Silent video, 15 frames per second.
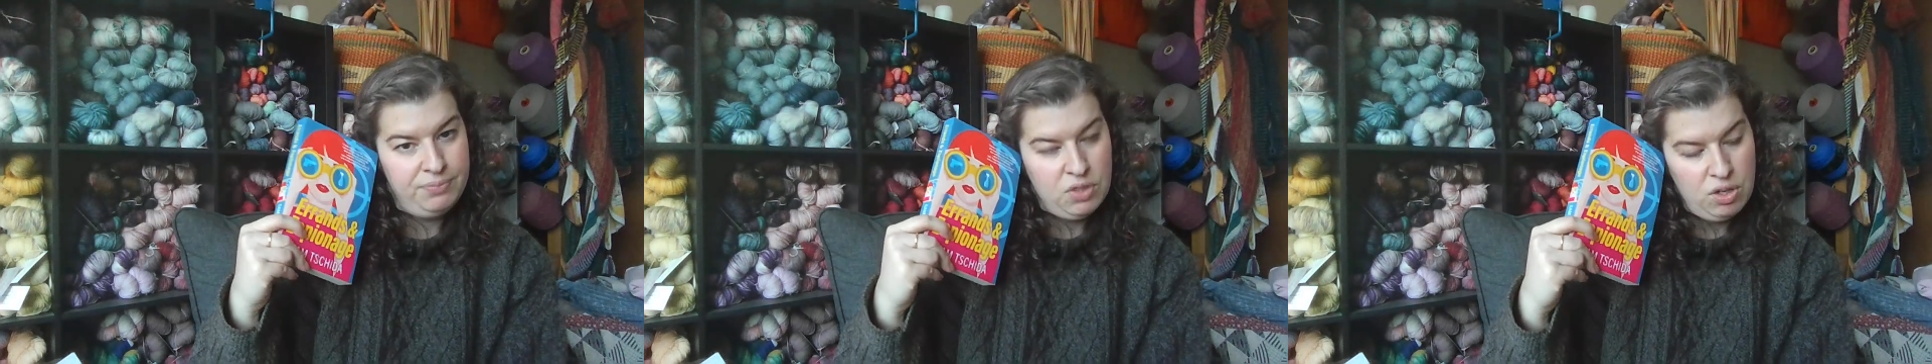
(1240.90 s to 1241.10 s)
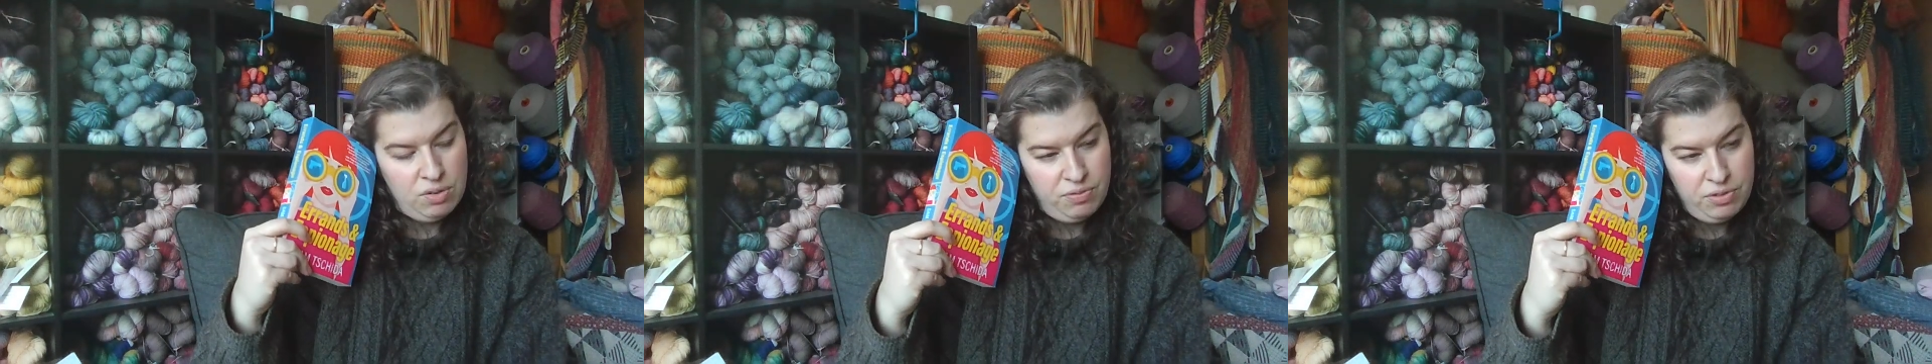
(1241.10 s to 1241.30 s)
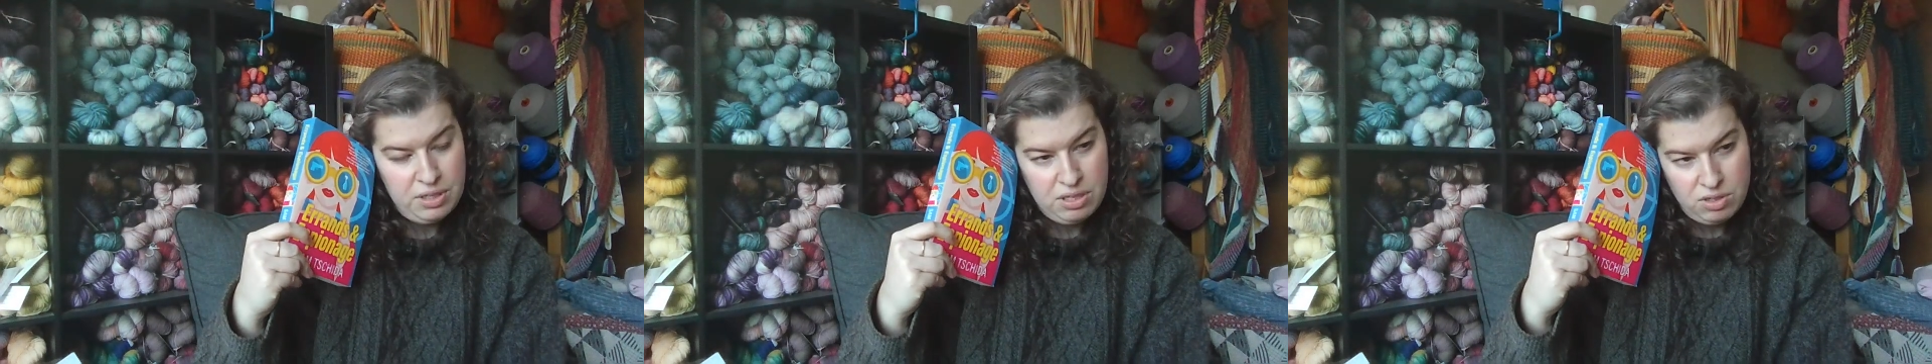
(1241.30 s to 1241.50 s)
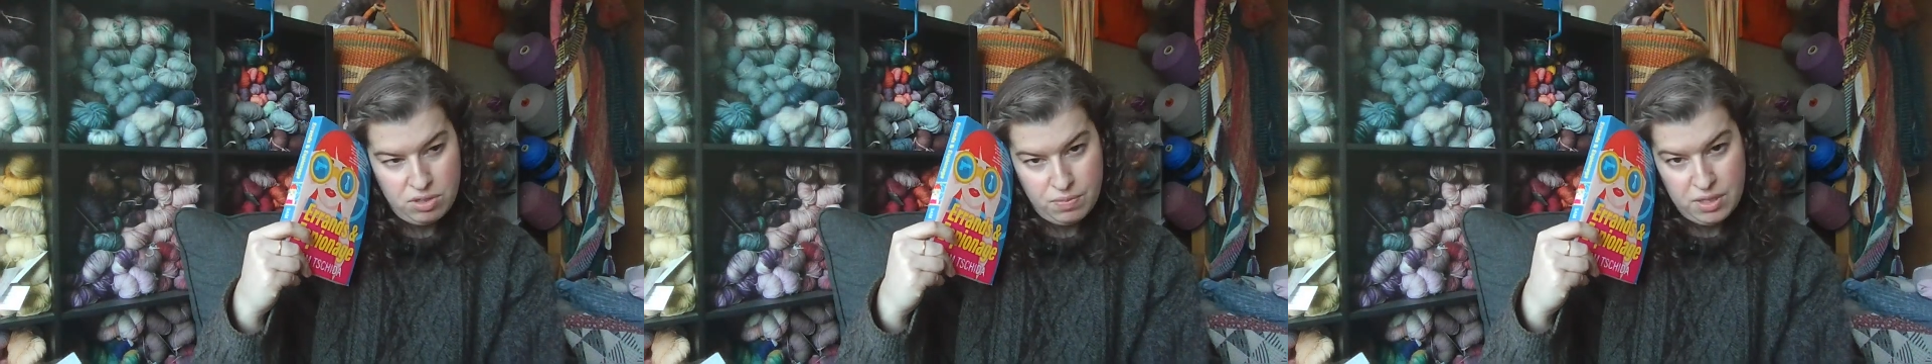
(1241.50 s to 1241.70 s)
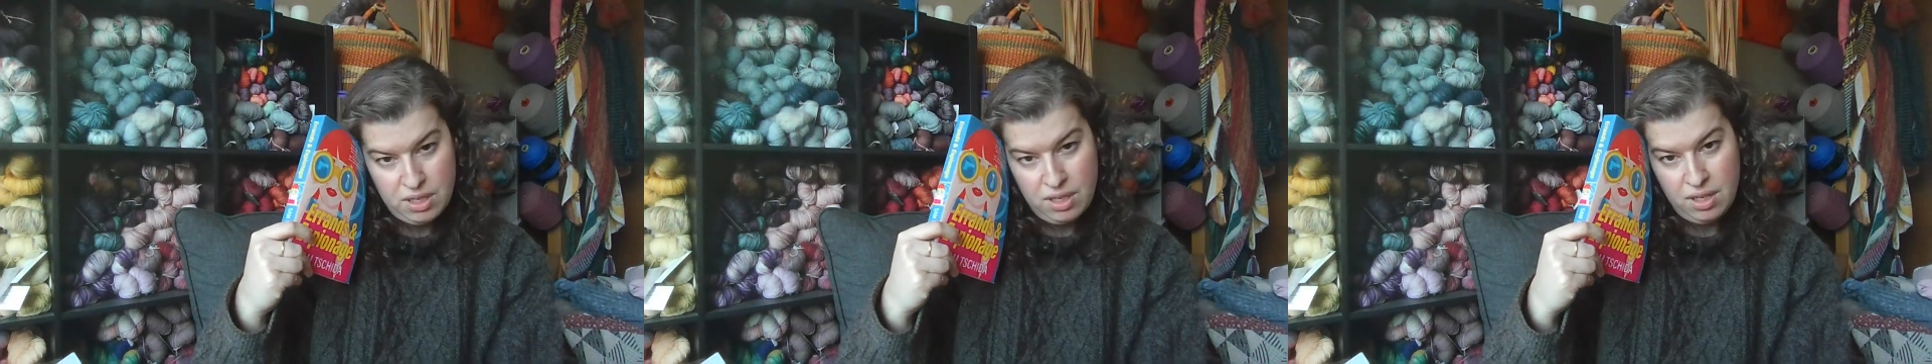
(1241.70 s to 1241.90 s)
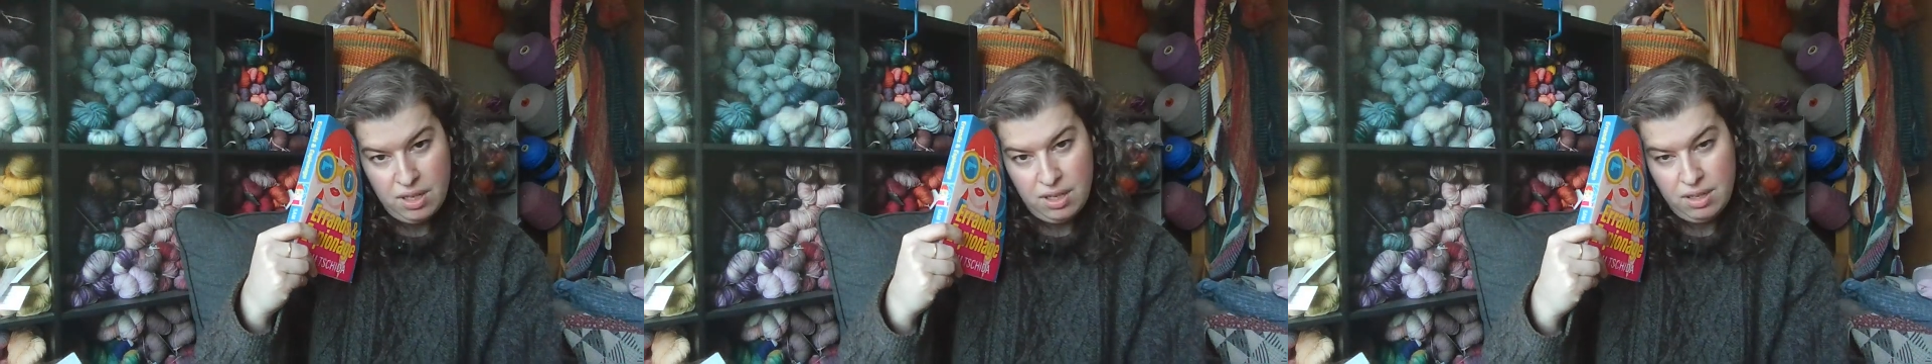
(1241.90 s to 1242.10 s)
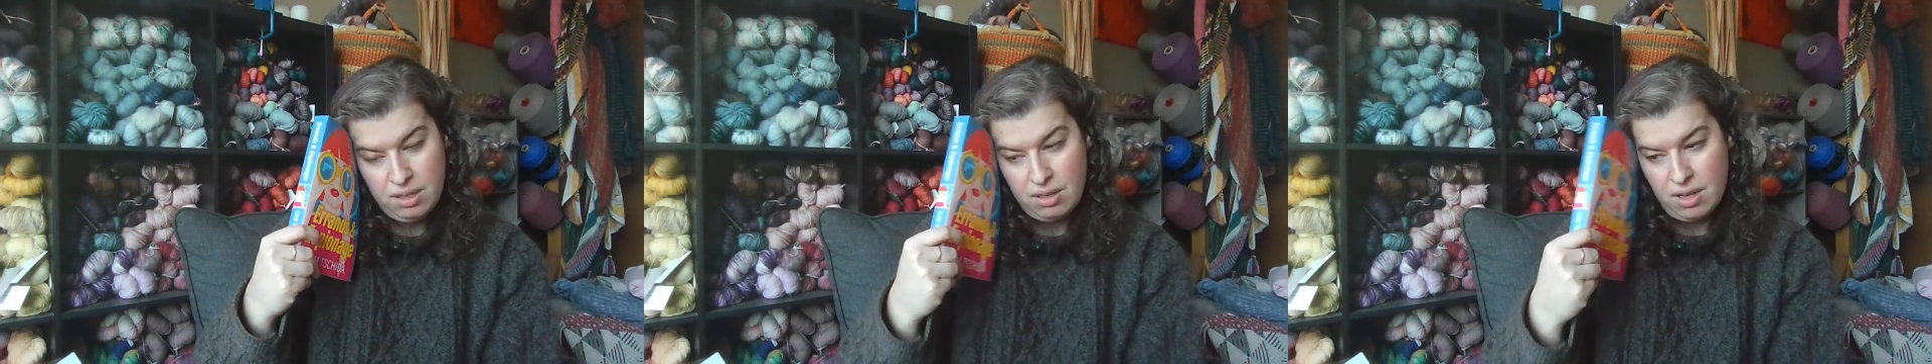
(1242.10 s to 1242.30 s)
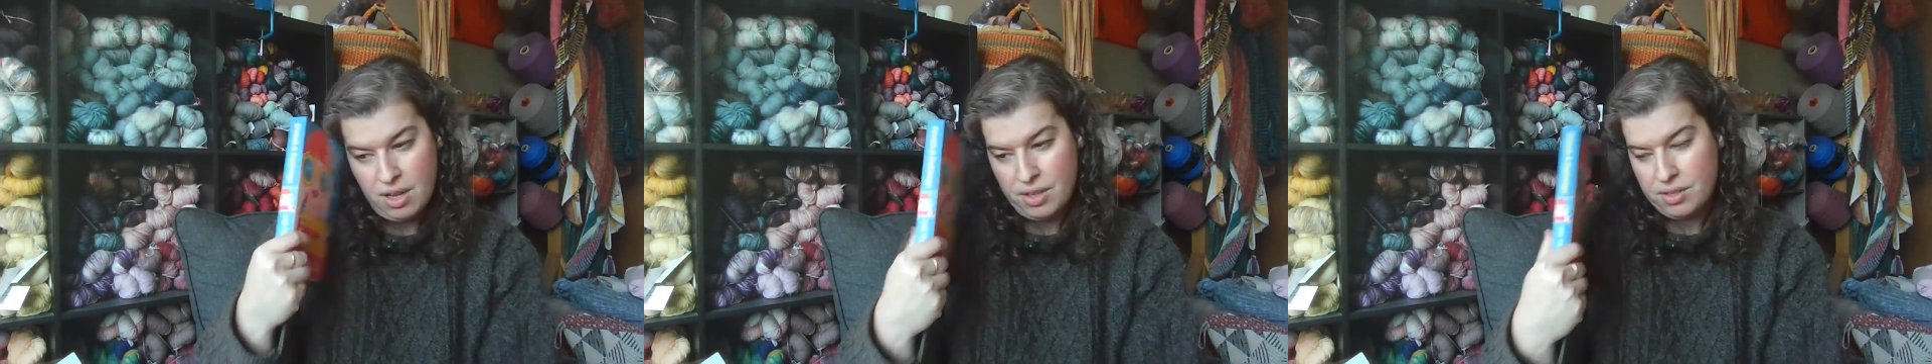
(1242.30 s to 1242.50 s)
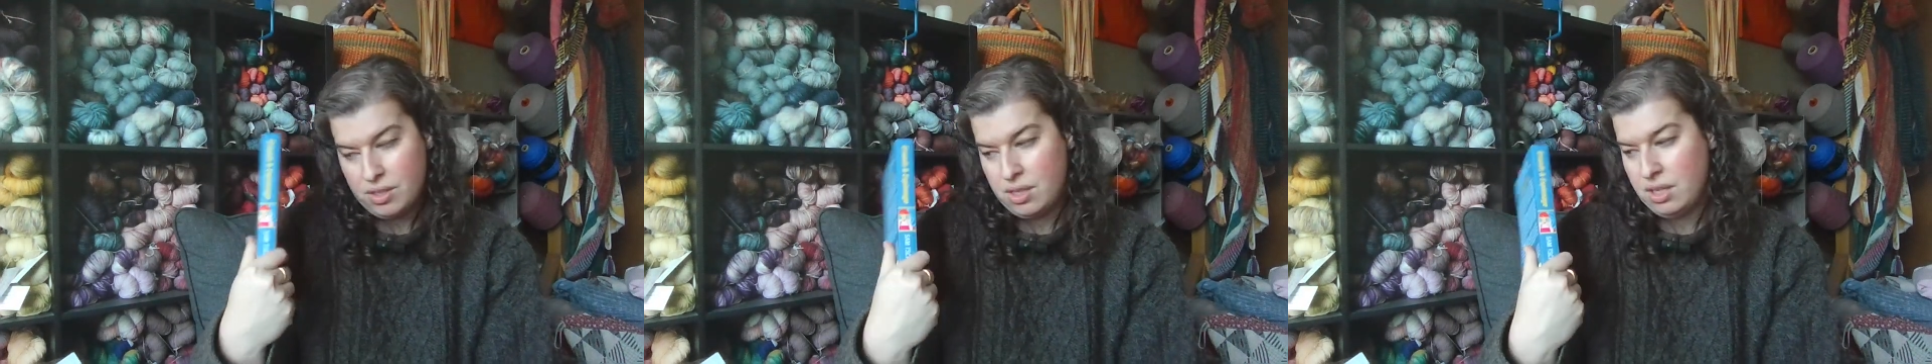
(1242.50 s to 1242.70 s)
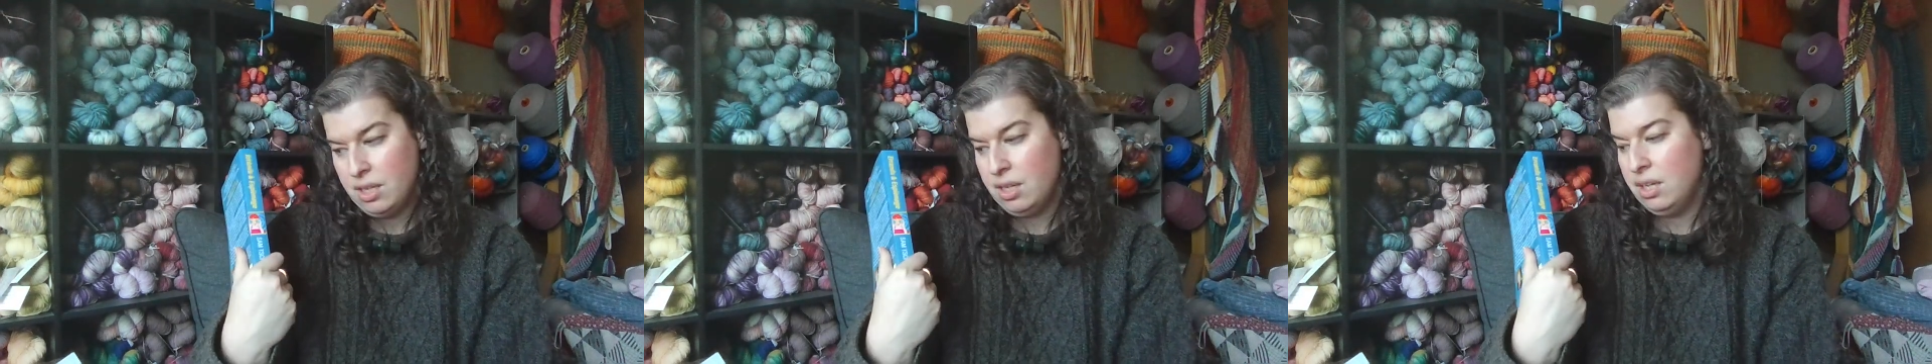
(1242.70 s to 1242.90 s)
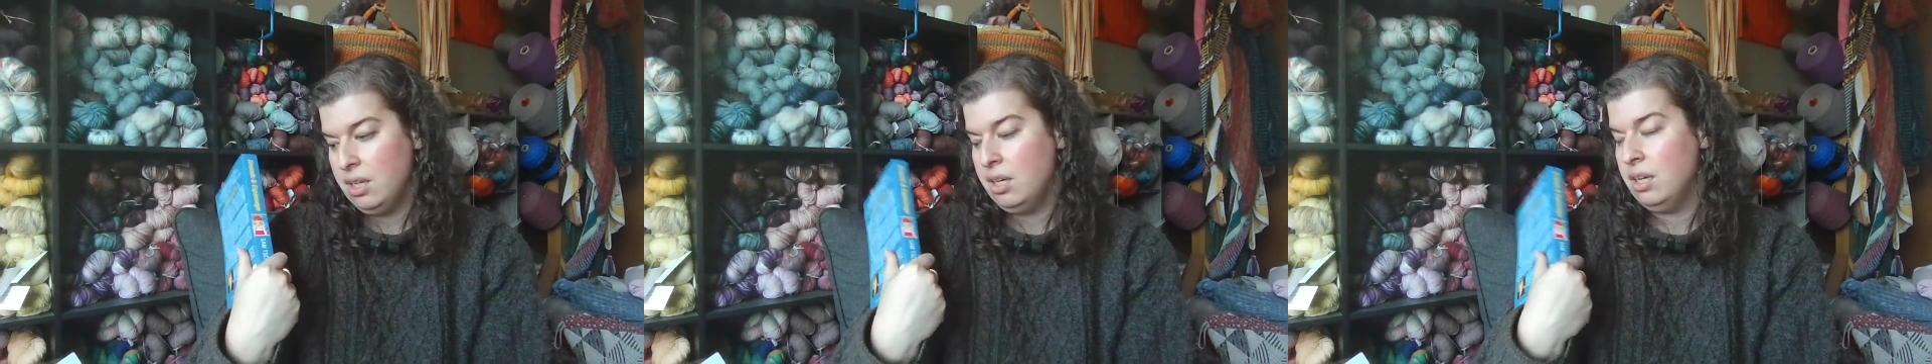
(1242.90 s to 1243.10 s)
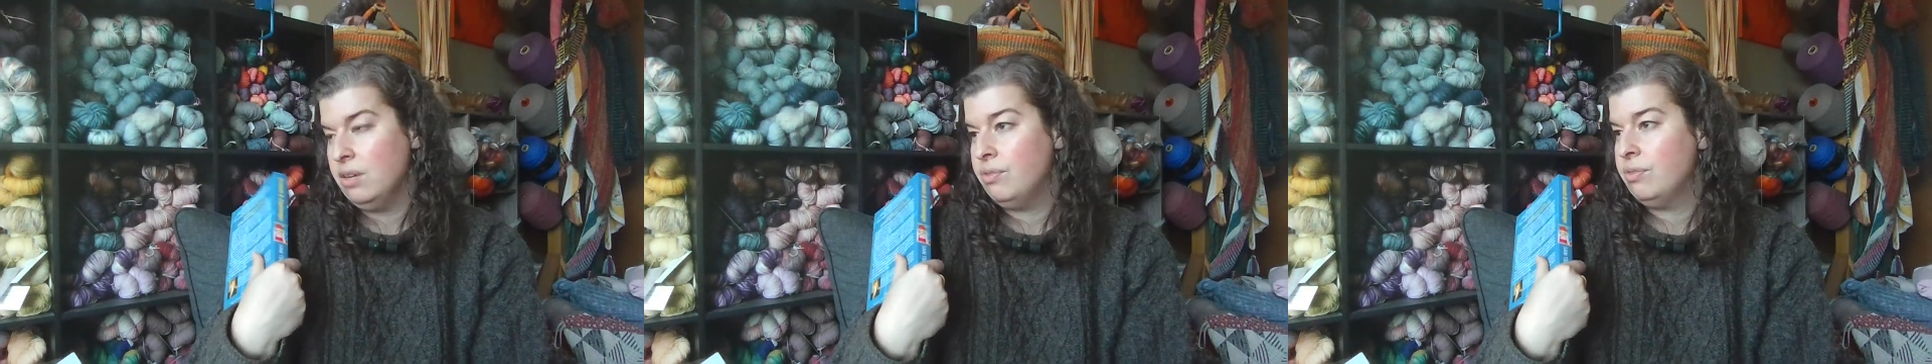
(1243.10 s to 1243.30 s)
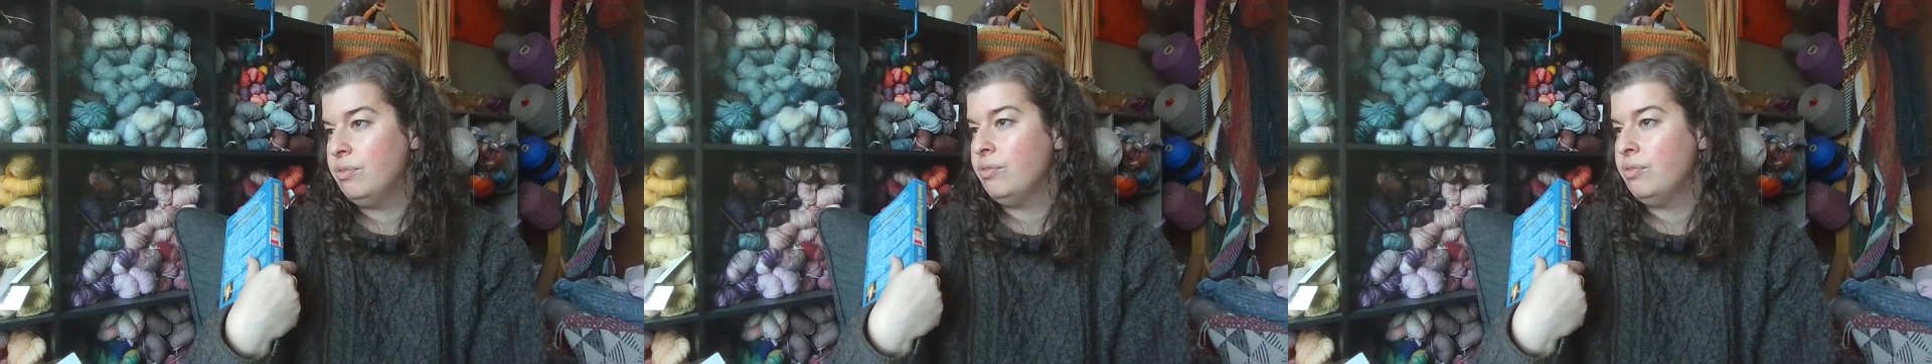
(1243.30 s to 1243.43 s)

Hopefully nobody got the